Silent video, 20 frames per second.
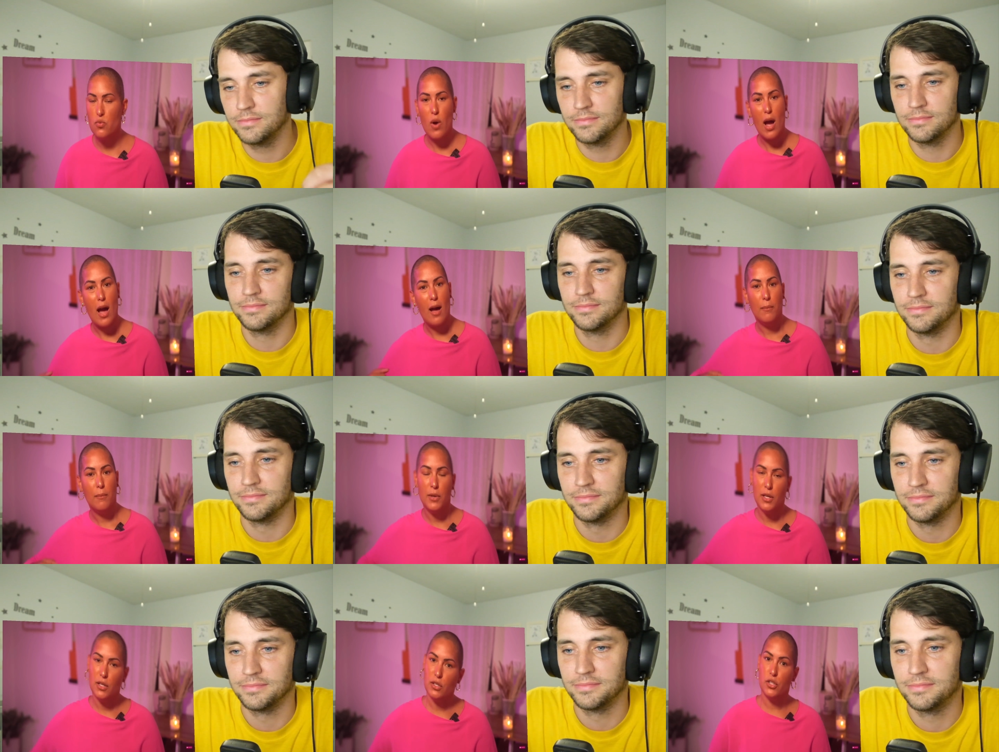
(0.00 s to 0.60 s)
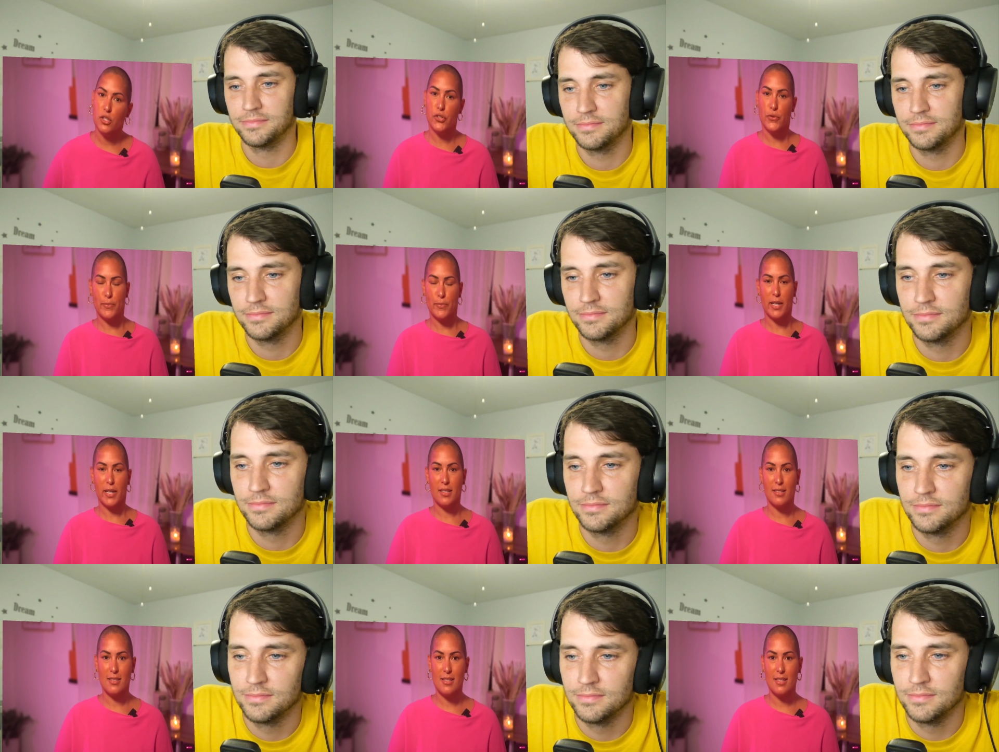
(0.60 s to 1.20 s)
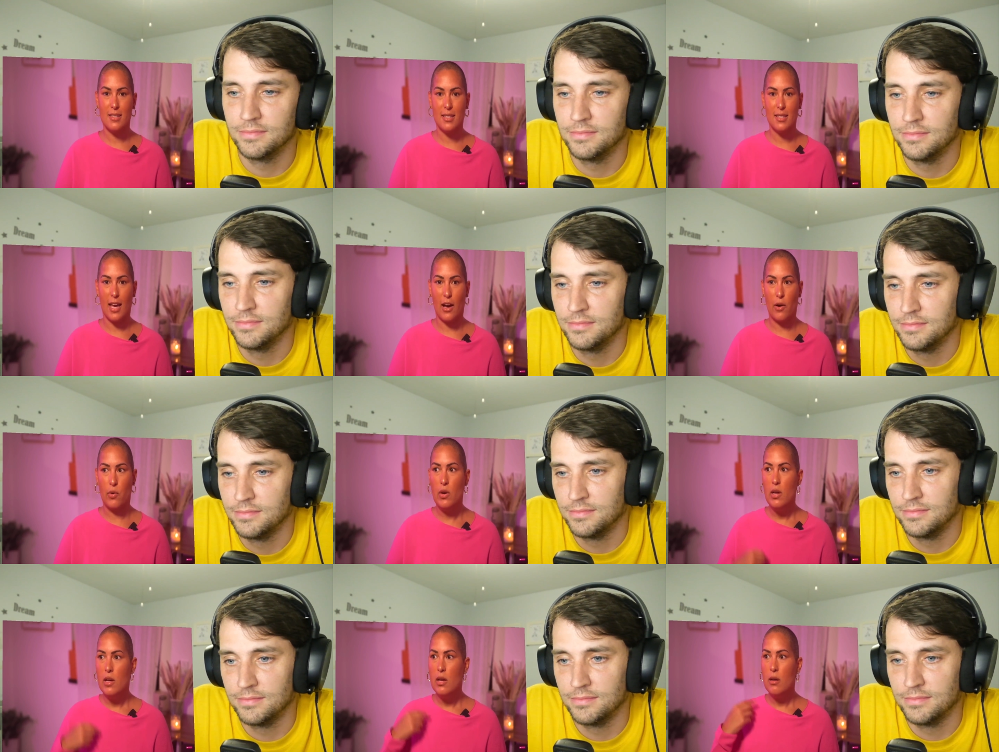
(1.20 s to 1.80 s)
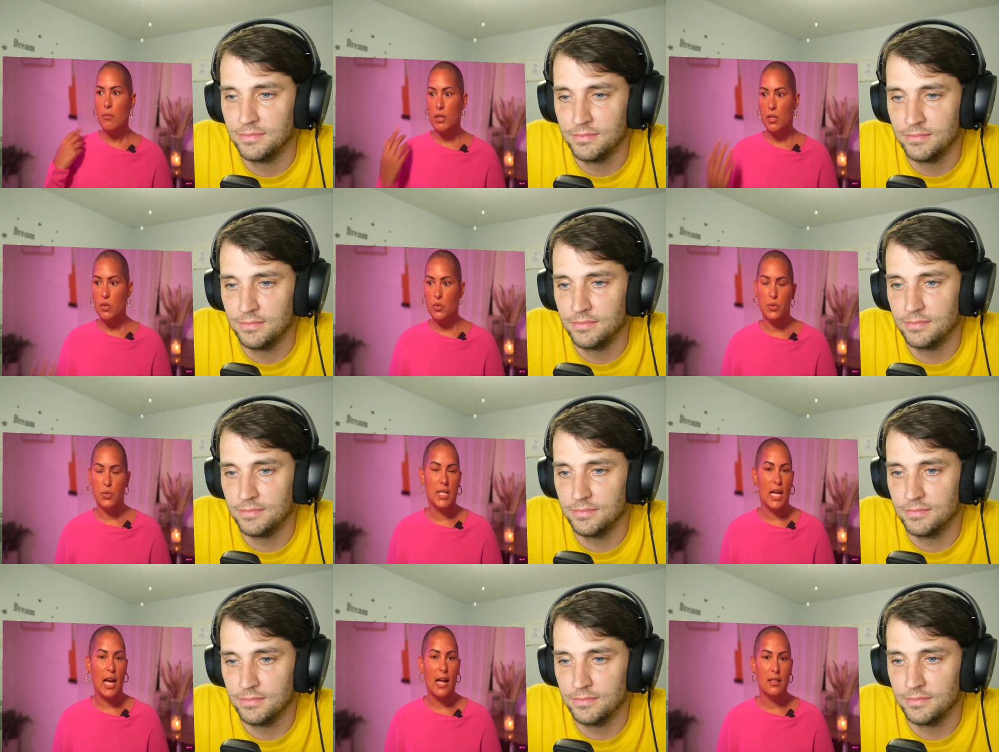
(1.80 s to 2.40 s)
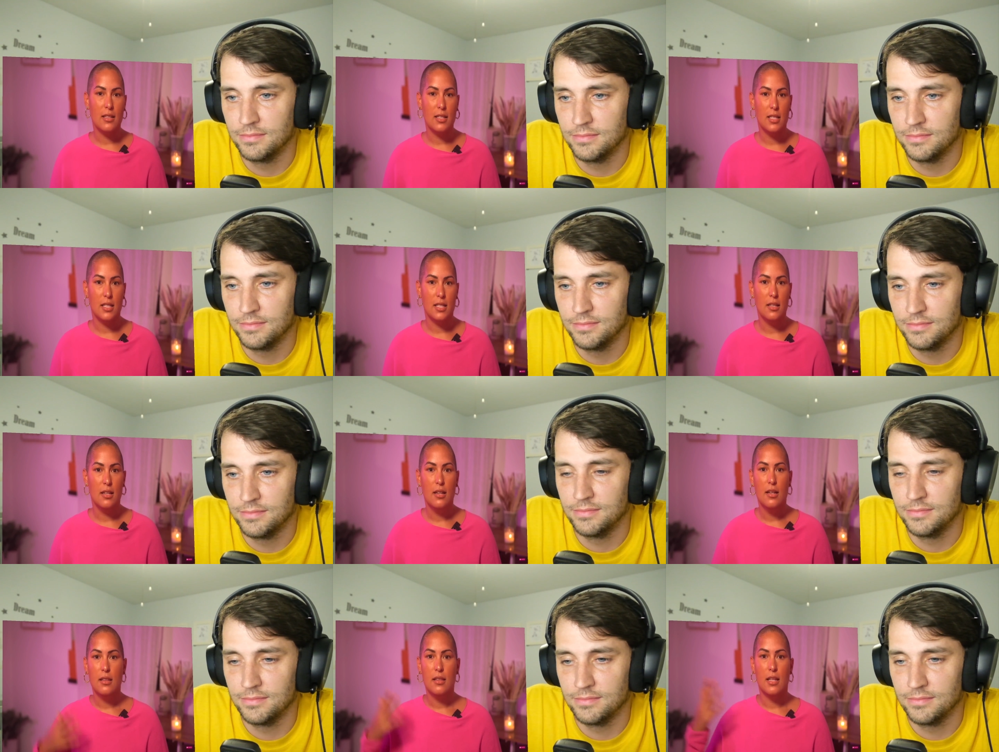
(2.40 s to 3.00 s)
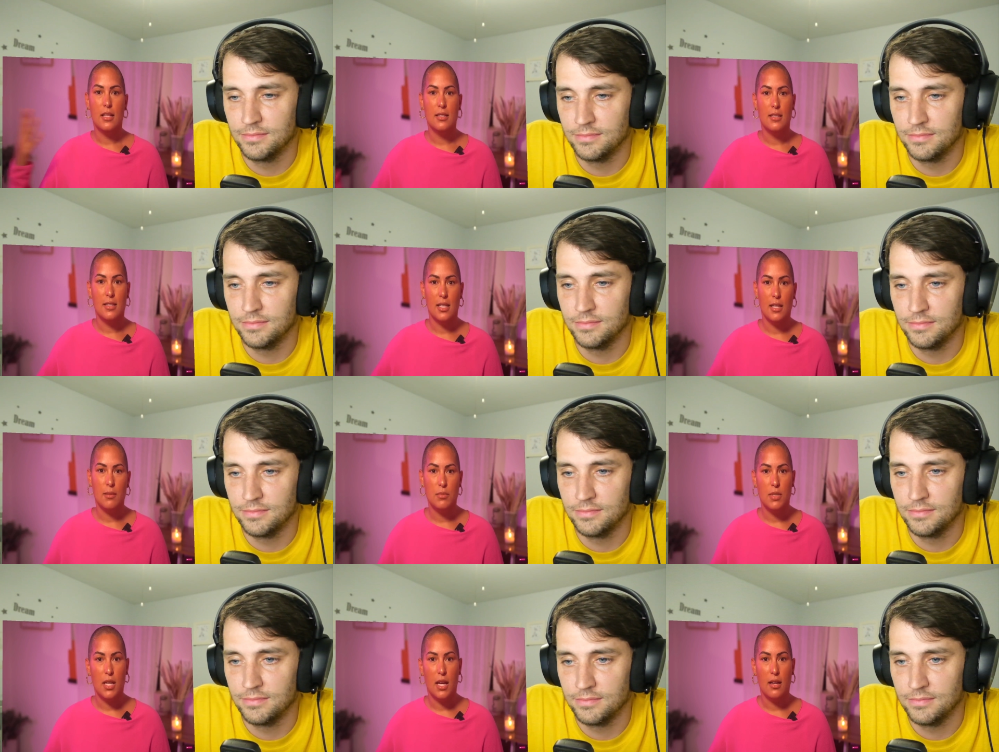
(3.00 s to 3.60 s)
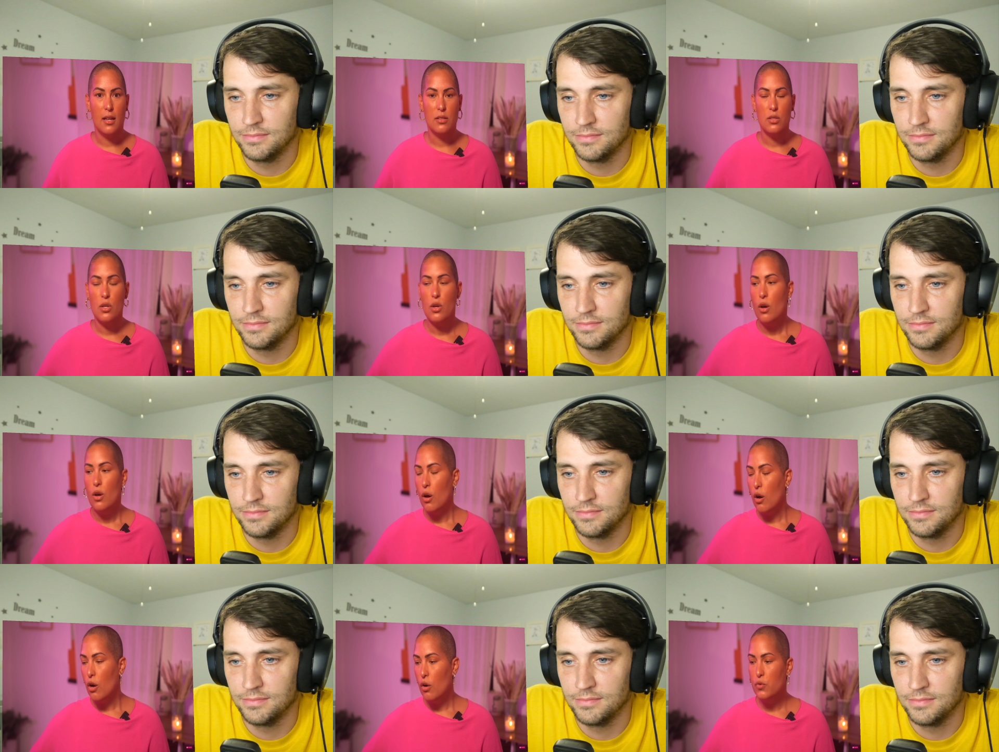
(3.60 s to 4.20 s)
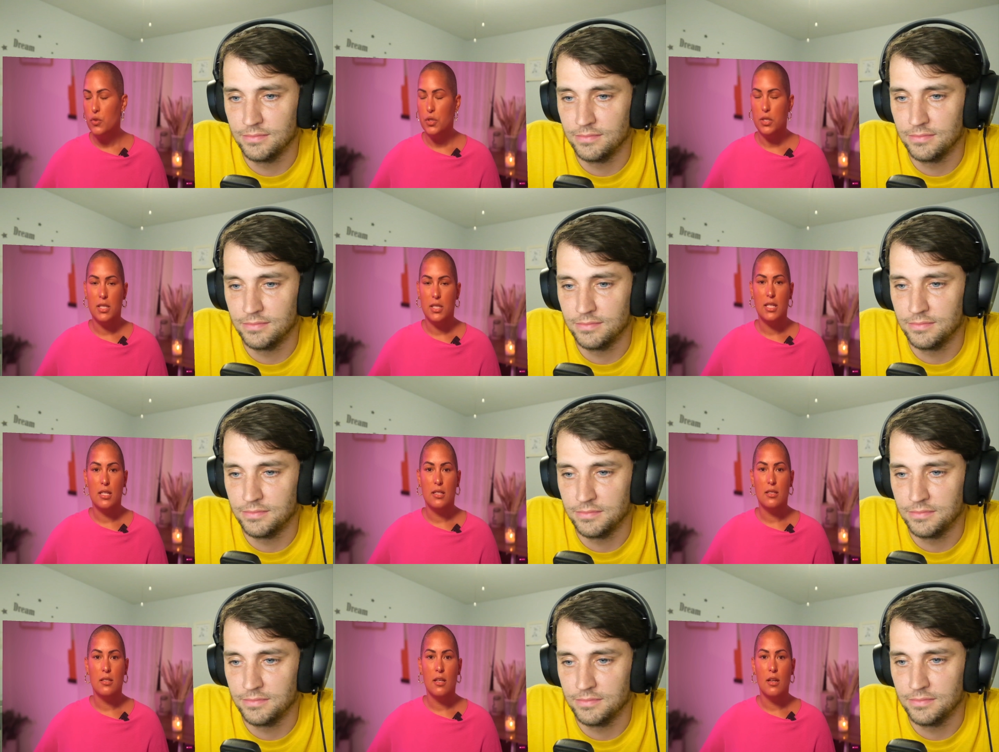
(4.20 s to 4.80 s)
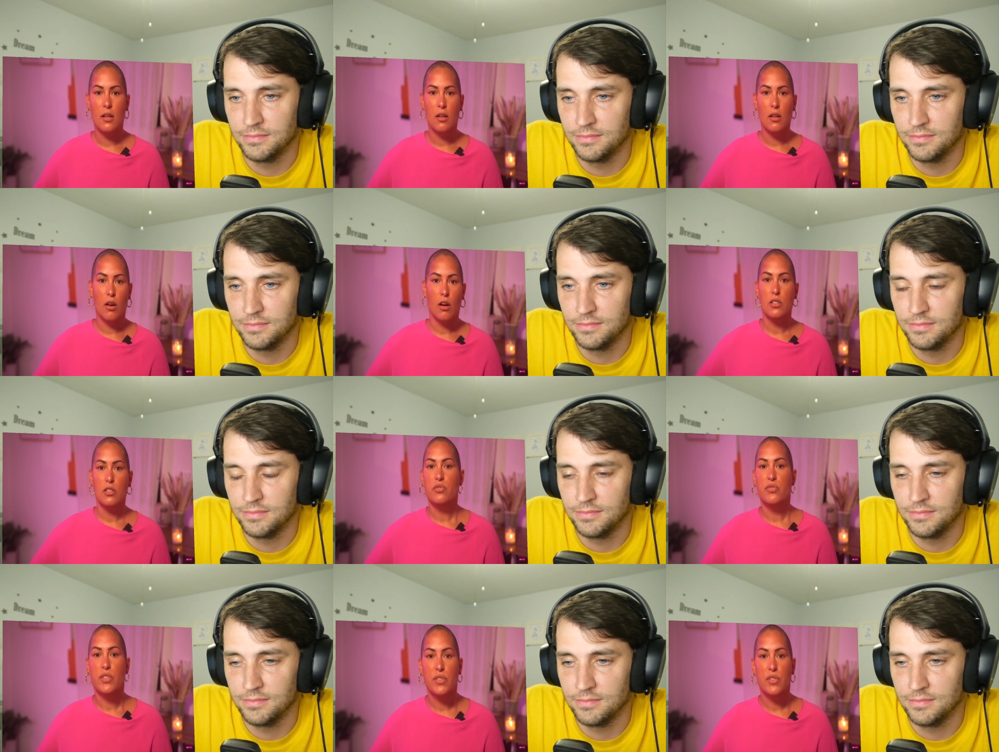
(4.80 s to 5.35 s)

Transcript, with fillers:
Speaker 1: Wow, I'm getting a humongous discount. But in reality, that same test overseas costs